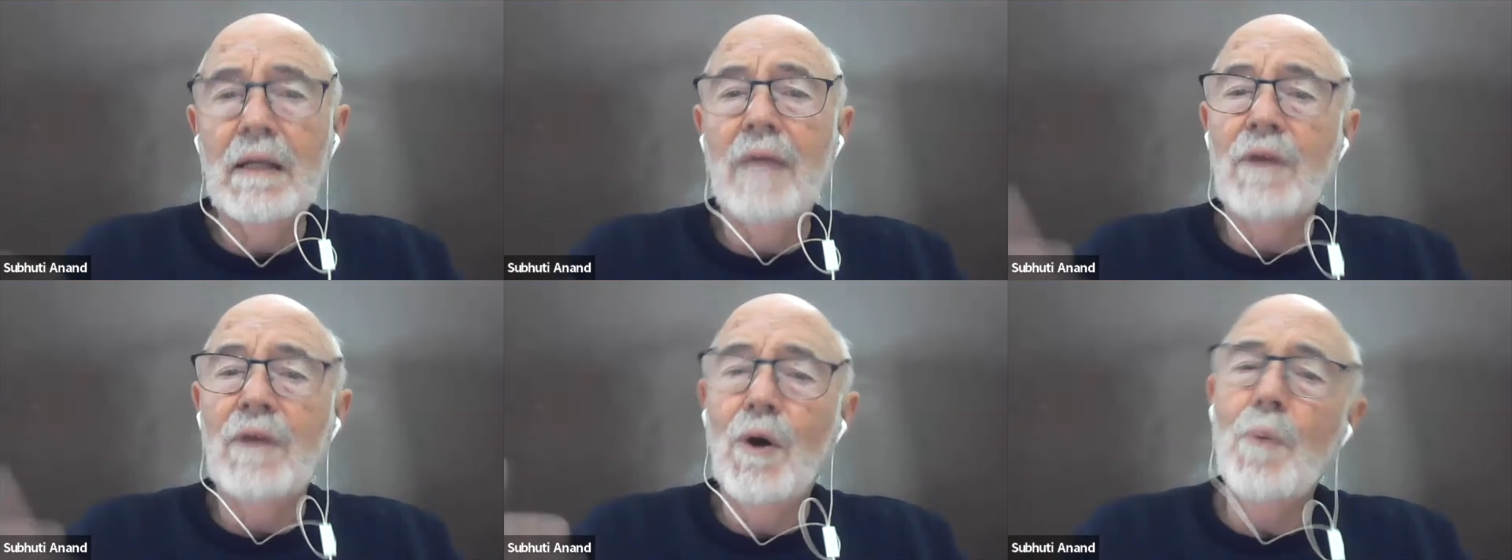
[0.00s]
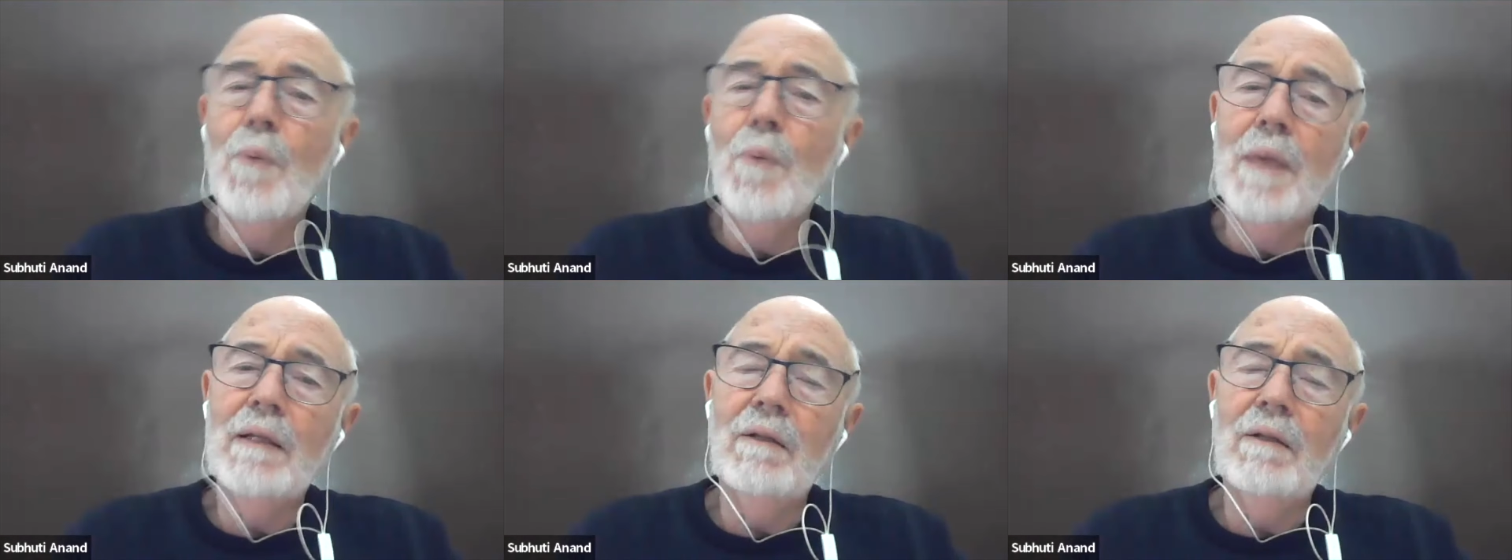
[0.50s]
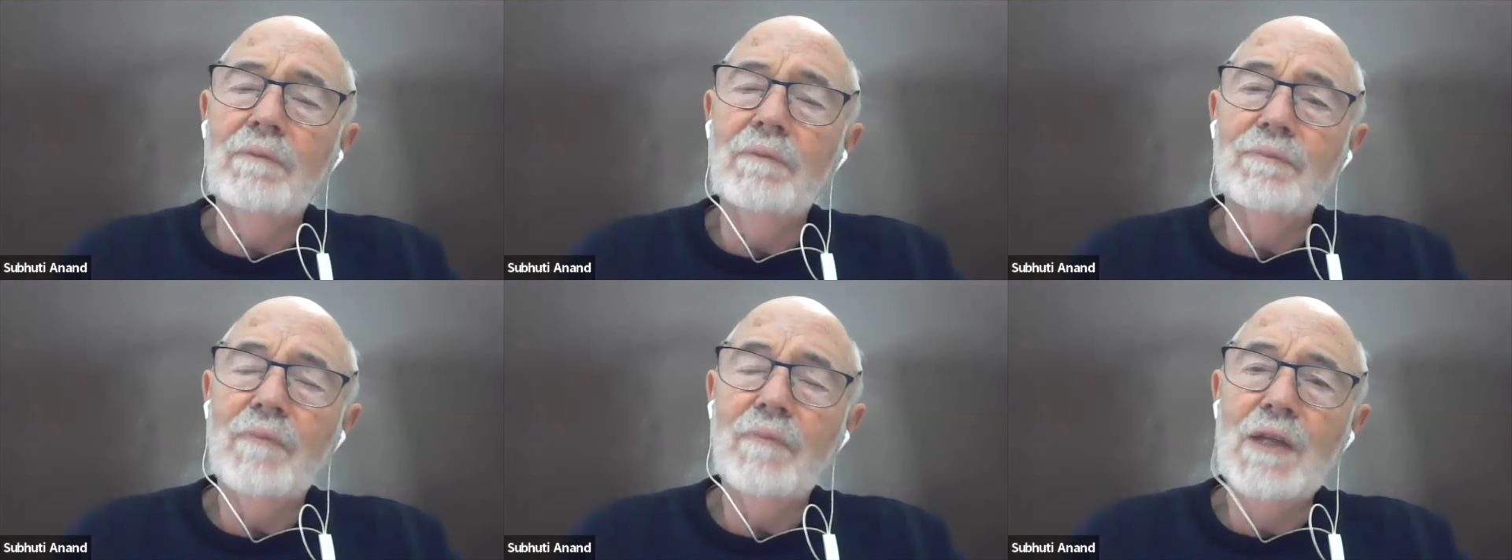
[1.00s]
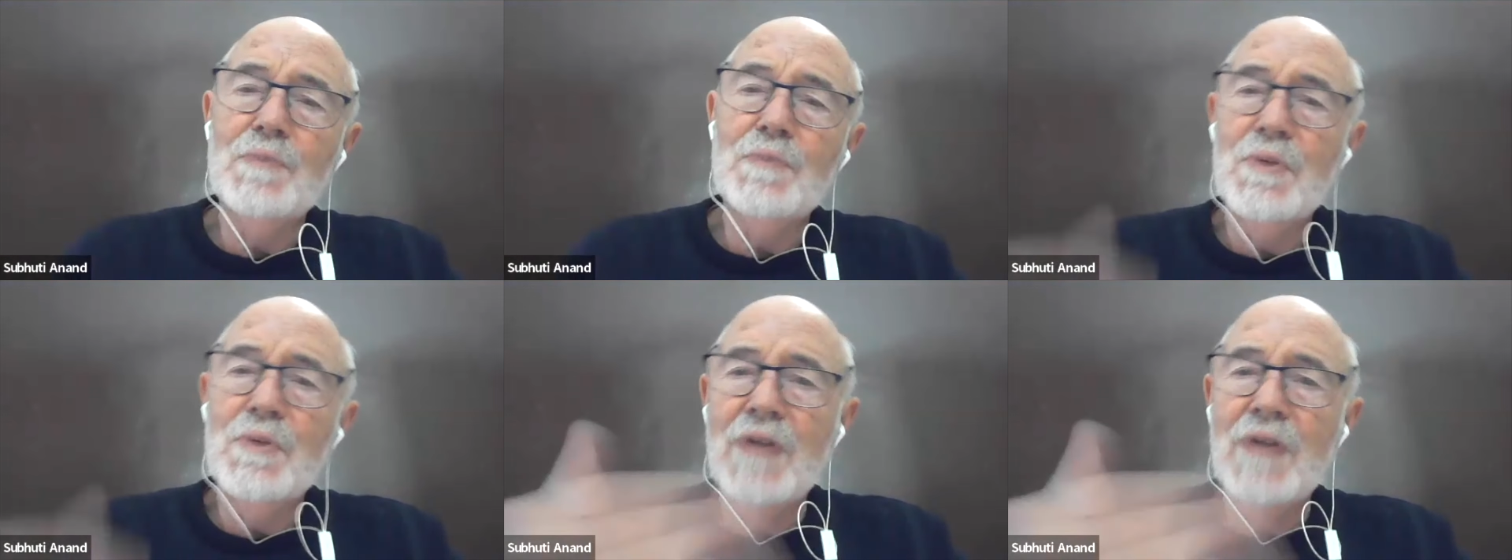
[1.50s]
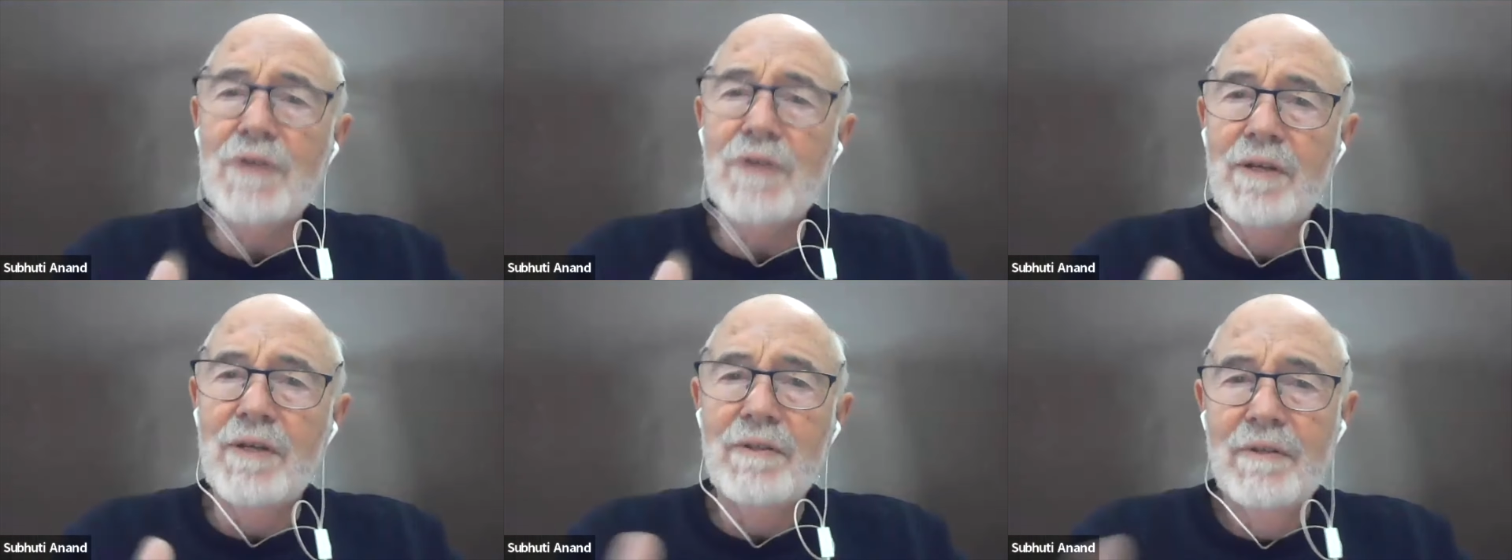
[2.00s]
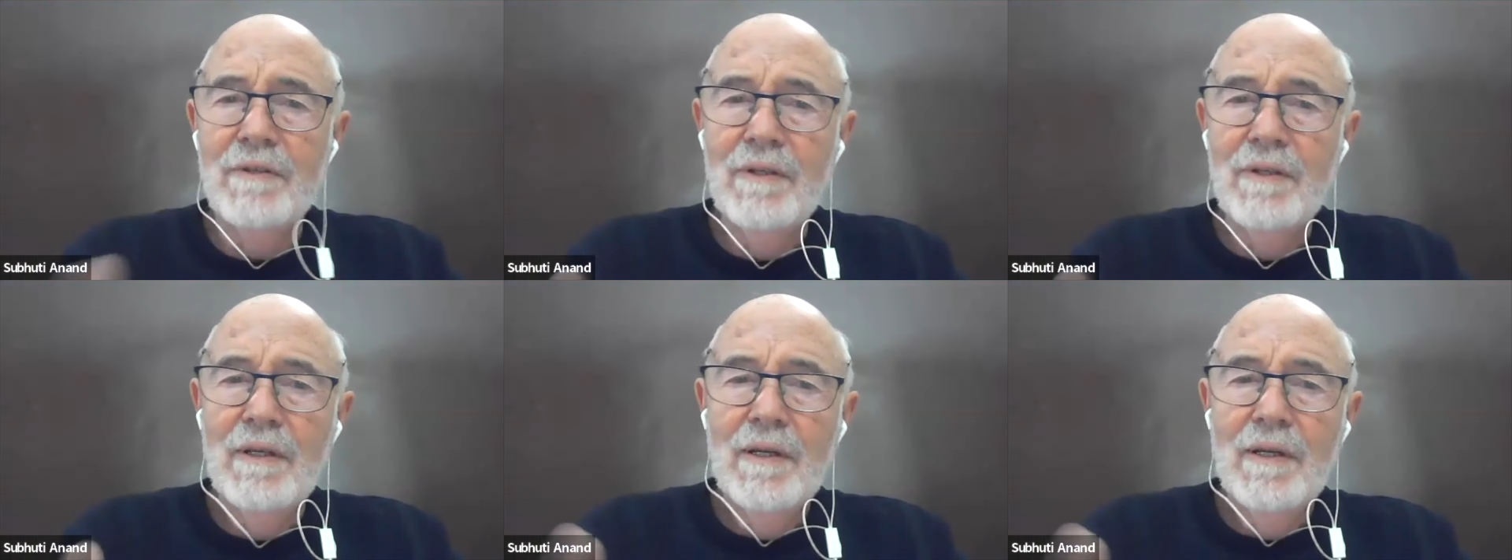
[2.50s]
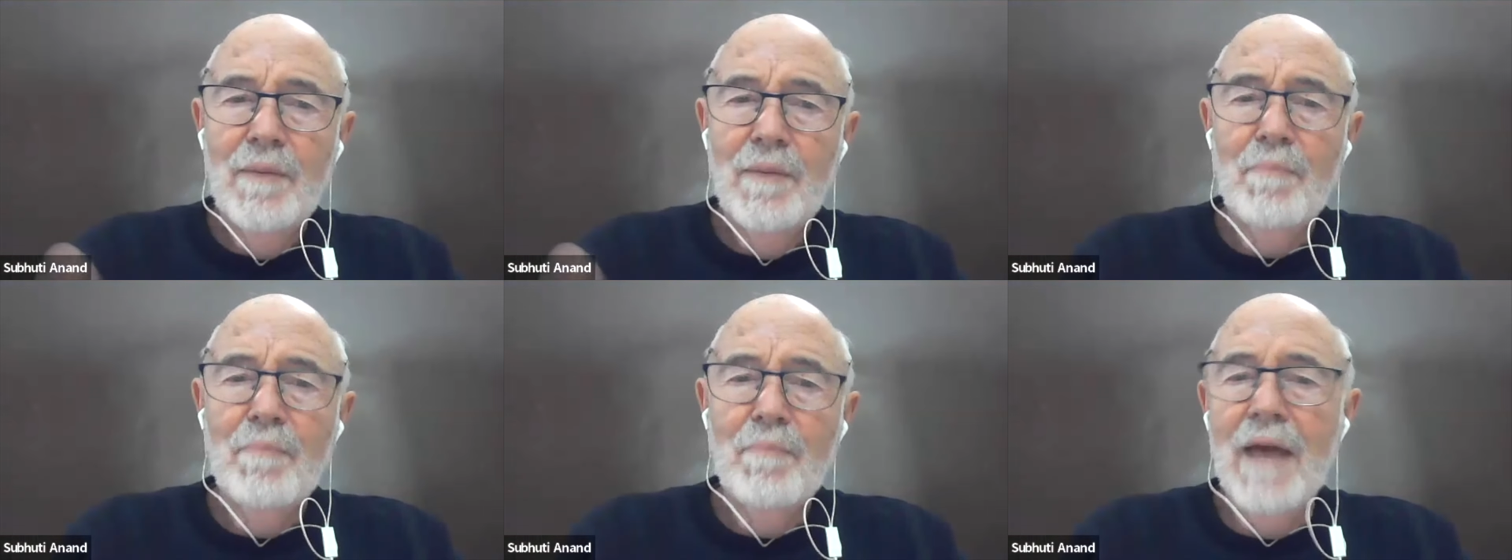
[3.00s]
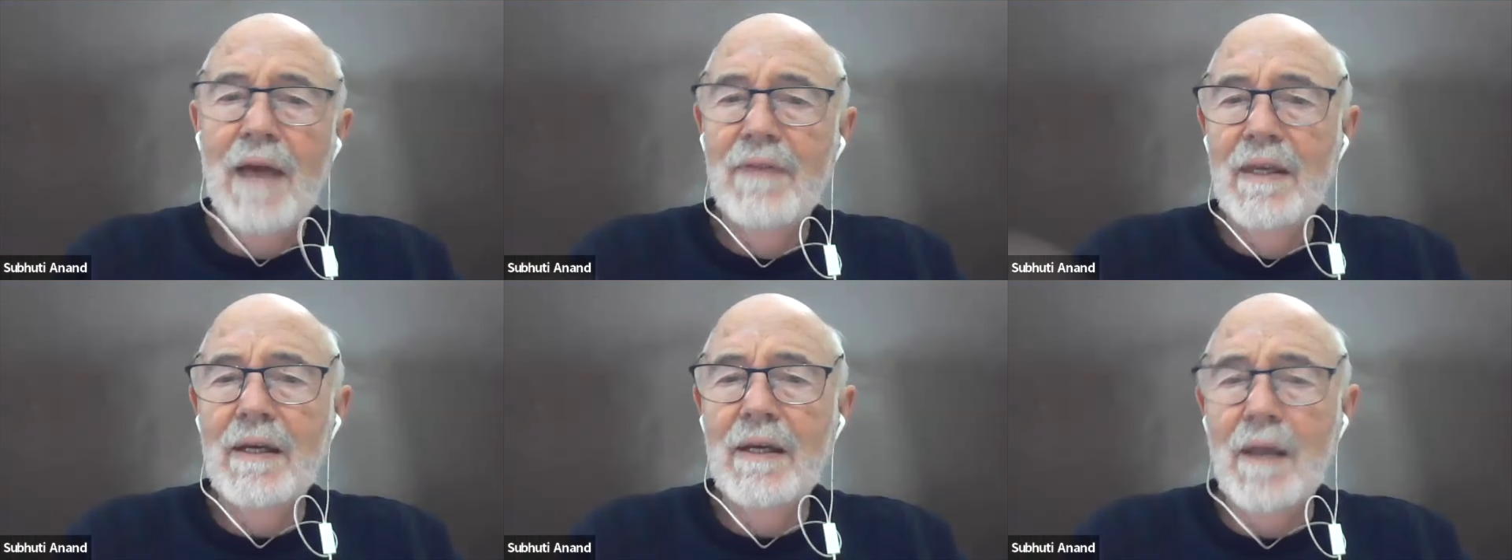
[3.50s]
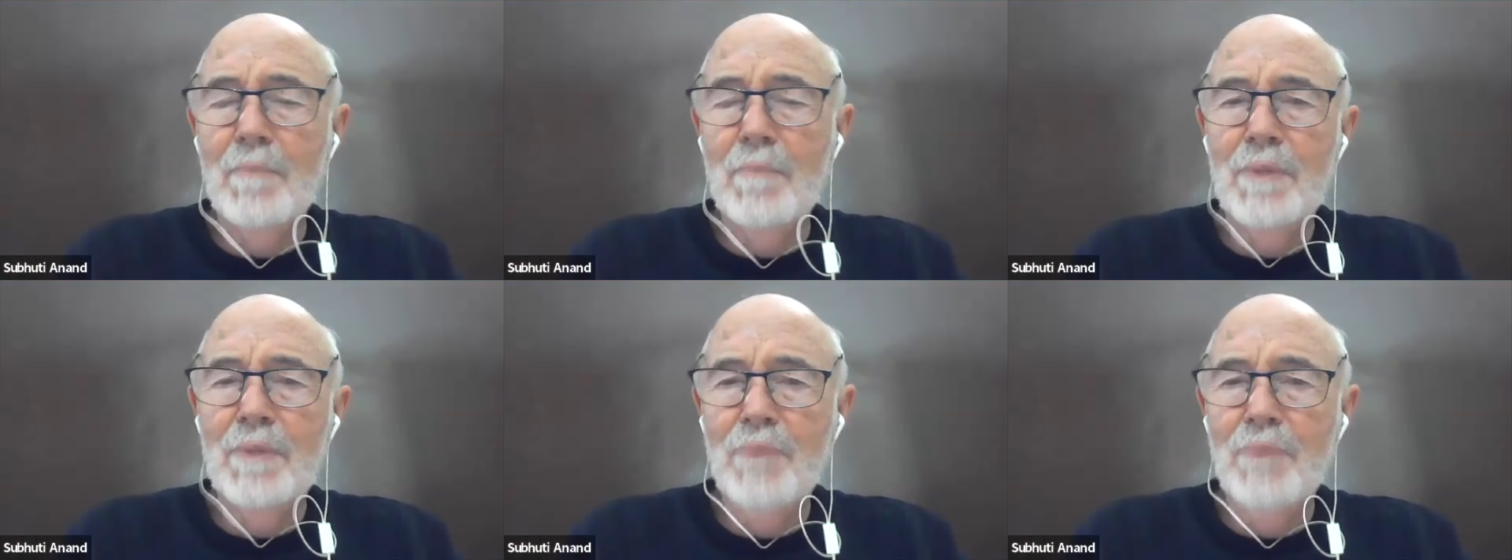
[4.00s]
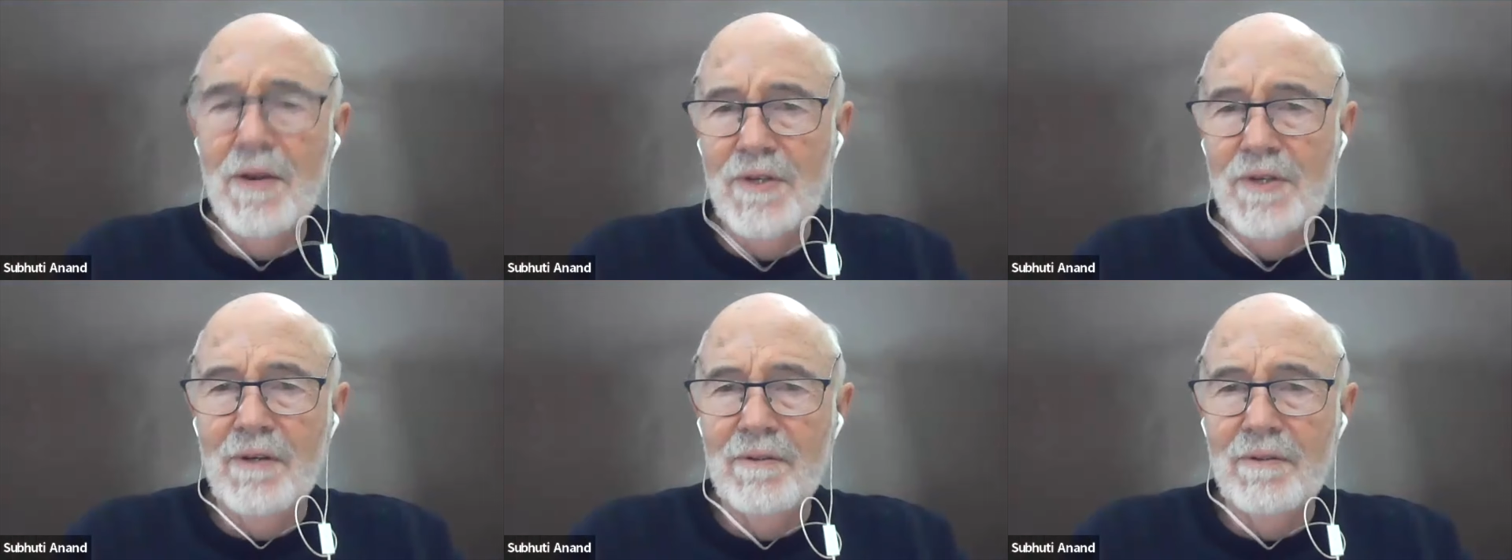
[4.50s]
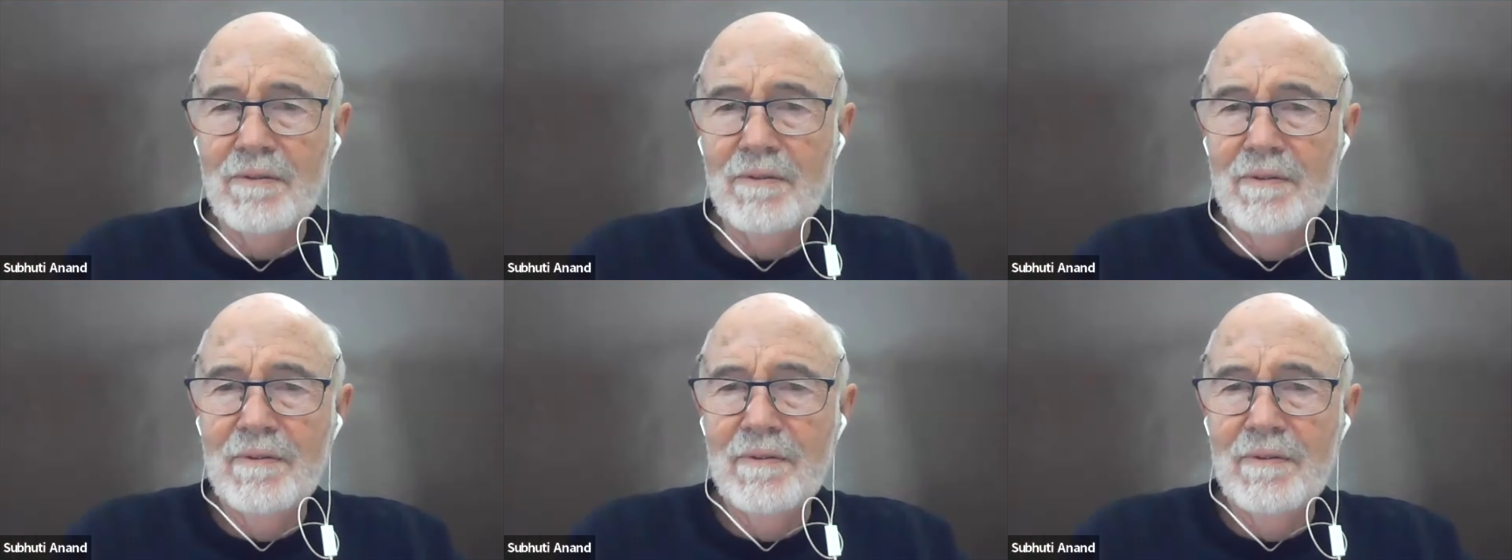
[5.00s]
And the gold medal is presented by the incumbent president,